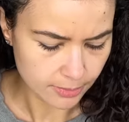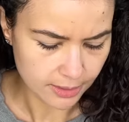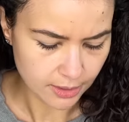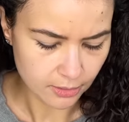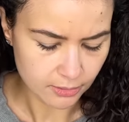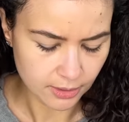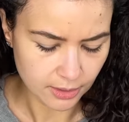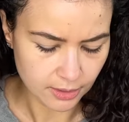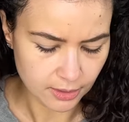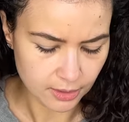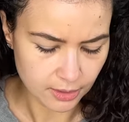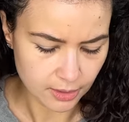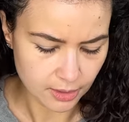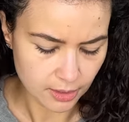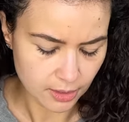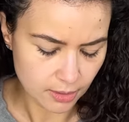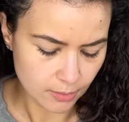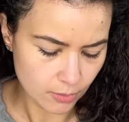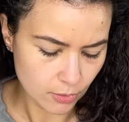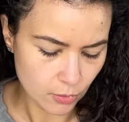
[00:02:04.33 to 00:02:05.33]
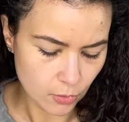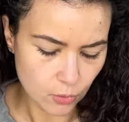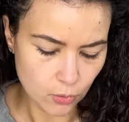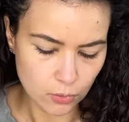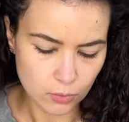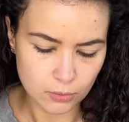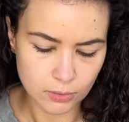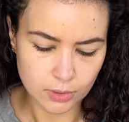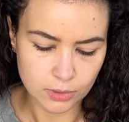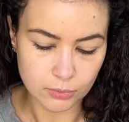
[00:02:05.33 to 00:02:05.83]
about the
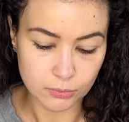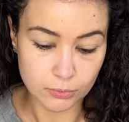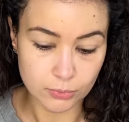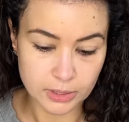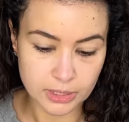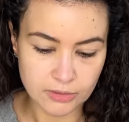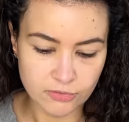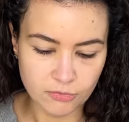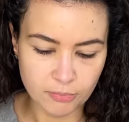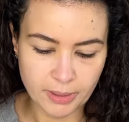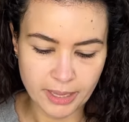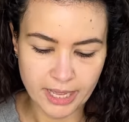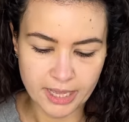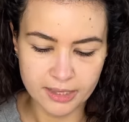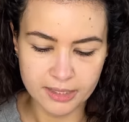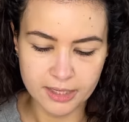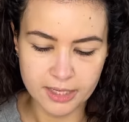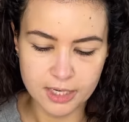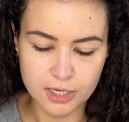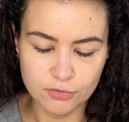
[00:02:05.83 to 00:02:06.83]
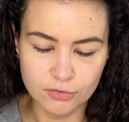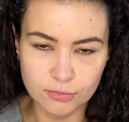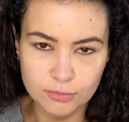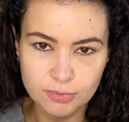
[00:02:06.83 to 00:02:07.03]
Coral Reef palette here